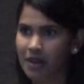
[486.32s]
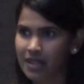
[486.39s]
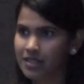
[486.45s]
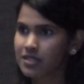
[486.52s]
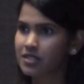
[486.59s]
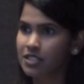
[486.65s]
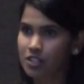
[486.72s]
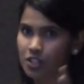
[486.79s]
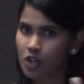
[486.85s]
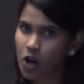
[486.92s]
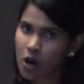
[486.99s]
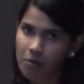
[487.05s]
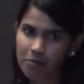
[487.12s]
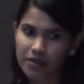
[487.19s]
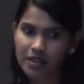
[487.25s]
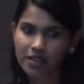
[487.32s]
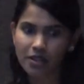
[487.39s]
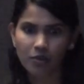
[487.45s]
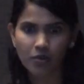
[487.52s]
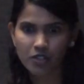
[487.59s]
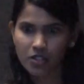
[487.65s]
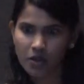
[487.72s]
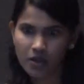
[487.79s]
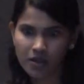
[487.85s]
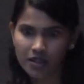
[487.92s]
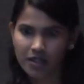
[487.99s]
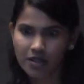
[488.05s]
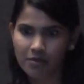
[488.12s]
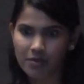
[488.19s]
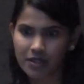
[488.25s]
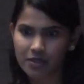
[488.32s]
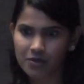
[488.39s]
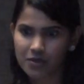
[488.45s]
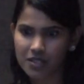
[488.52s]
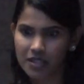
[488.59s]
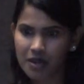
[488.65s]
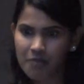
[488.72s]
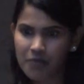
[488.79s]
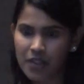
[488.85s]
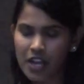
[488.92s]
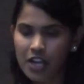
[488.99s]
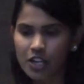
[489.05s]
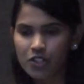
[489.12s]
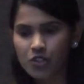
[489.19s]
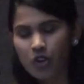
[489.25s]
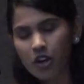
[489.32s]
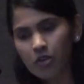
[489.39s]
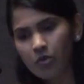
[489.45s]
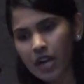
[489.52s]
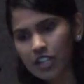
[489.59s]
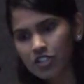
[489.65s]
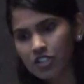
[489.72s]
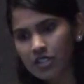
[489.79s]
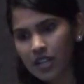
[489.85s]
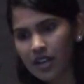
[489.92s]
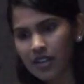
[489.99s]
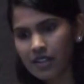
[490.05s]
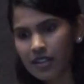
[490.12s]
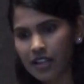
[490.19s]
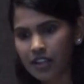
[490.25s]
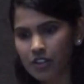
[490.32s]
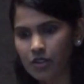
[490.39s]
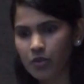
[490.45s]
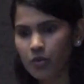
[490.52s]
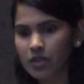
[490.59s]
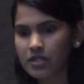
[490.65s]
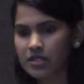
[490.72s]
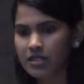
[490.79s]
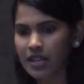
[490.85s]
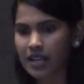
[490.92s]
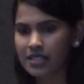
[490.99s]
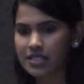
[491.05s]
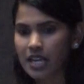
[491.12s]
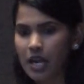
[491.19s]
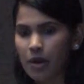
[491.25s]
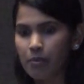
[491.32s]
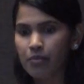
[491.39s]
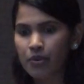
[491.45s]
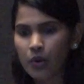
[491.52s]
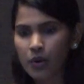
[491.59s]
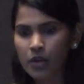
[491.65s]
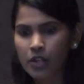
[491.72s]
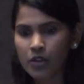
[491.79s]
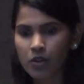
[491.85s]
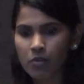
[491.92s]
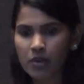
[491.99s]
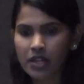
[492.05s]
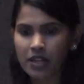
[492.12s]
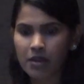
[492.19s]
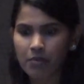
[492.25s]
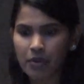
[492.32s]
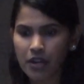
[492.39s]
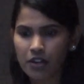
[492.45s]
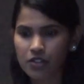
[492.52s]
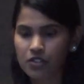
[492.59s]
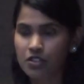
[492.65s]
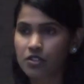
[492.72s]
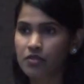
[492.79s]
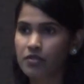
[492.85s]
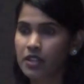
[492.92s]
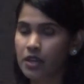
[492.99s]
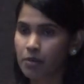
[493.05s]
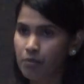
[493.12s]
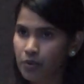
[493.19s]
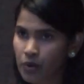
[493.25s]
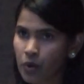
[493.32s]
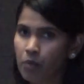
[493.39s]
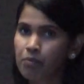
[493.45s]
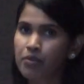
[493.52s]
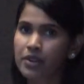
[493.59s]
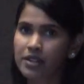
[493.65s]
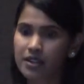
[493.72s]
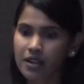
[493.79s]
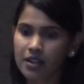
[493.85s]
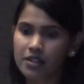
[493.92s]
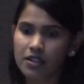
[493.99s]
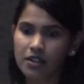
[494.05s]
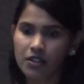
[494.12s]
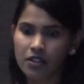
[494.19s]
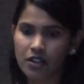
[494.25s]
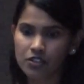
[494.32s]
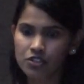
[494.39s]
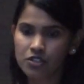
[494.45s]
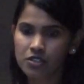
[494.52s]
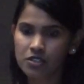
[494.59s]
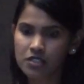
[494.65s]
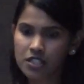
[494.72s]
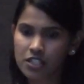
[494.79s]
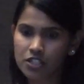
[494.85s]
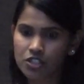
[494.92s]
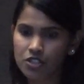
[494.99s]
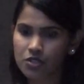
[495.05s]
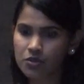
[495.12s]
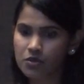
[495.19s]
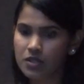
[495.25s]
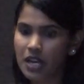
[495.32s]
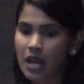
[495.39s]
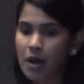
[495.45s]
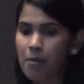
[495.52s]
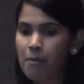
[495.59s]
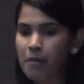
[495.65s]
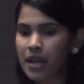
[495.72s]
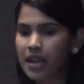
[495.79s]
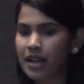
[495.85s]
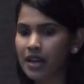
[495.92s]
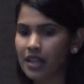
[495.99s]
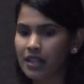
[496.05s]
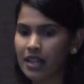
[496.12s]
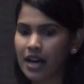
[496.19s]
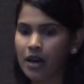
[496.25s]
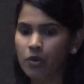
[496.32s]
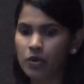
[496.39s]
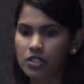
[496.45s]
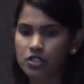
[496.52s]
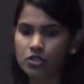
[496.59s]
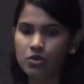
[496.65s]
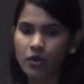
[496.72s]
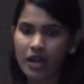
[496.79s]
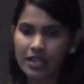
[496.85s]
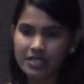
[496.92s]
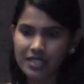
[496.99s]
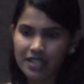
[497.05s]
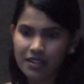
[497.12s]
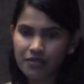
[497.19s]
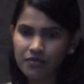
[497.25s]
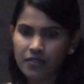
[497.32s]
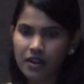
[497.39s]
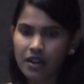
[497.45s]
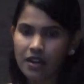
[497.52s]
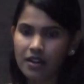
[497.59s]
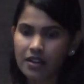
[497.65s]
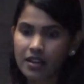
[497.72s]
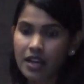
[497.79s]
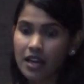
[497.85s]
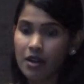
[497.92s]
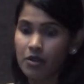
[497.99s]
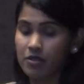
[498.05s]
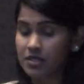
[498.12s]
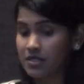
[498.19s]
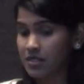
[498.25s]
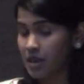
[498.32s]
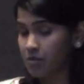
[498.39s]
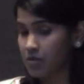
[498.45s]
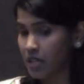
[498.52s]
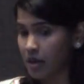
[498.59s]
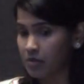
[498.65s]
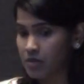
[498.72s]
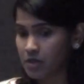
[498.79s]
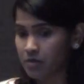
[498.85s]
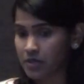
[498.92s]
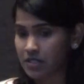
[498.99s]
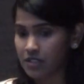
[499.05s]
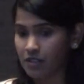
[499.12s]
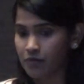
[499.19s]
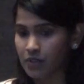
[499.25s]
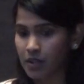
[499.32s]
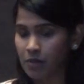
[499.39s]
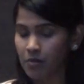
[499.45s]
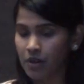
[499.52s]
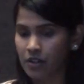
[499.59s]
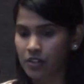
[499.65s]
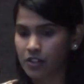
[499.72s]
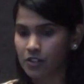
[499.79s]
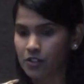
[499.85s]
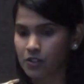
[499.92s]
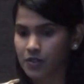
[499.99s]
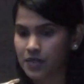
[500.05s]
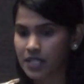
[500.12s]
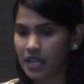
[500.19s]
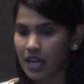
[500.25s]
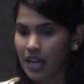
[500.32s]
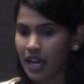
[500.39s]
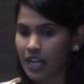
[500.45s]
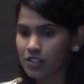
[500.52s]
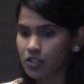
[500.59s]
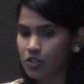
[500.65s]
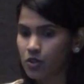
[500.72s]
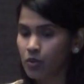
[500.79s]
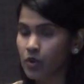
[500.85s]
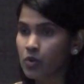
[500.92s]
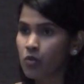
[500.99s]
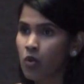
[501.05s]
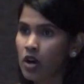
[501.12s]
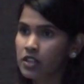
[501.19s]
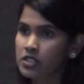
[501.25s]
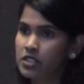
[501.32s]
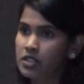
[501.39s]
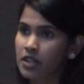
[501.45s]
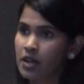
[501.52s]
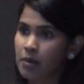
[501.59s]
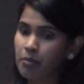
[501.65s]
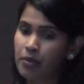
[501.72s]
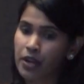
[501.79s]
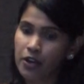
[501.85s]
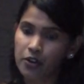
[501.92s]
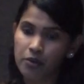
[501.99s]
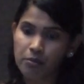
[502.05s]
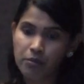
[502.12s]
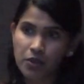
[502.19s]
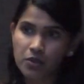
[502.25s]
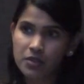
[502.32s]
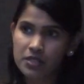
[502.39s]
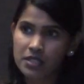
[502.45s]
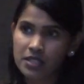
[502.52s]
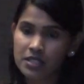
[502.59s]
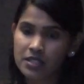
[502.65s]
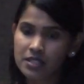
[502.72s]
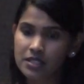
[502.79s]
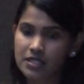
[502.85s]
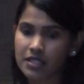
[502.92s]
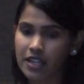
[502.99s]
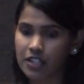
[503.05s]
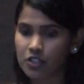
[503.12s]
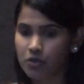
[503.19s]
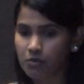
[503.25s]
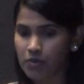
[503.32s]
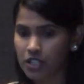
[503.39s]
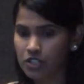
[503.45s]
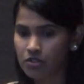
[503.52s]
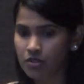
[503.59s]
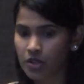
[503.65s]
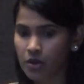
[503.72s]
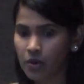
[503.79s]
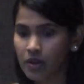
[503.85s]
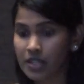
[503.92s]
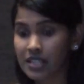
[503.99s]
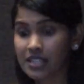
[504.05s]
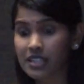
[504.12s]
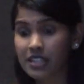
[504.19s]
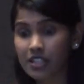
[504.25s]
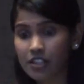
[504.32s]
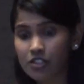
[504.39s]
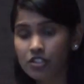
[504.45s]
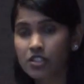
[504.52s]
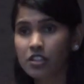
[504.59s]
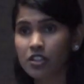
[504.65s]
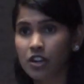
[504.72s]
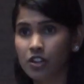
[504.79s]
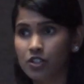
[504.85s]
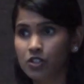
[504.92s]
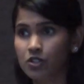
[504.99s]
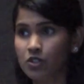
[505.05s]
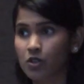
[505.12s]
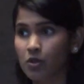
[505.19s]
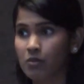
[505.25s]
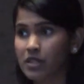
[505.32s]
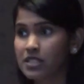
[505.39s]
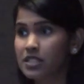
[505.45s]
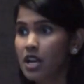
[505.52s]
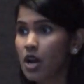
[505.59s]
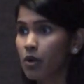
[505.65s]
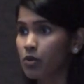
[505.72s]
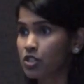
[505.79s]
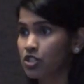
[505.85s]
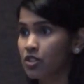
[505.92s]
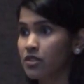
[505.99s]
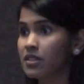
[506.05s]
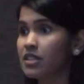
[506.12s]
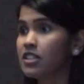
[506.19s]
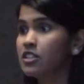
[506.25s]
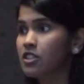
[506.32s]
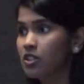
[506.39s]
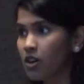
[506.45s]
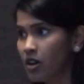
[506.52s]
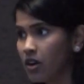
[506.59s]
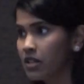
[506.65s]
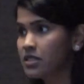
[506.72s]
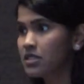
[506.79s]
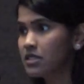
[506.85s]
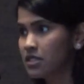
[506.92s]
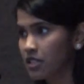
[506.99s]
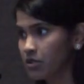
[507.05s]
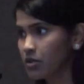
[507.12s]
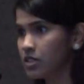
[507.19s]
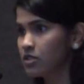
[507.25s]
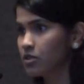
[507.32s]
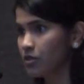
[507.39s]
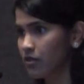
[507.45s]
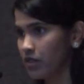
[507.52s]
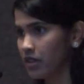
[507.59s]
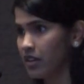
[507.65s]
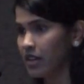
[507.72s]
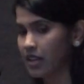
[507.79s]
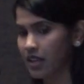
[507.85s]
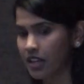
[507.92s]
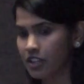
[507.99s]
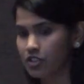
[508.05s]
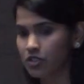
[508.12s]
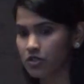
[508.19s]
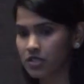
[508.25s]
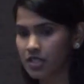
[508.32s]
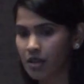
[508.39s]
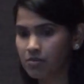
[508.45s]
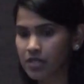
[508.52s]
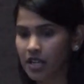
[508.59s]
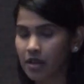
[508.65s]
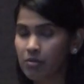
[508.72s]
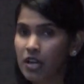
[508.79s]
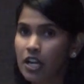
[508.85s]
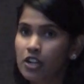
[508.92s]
medicine topic that we're talking about. So our rationale here was that proteomic comparison of the appropriate gynecological tissues may allow us to identify subtype-specific markers. And so we want to compare mucinous, endometrioid, and clear cell carcinomas, which are the non-serous ovarian cancer subtype,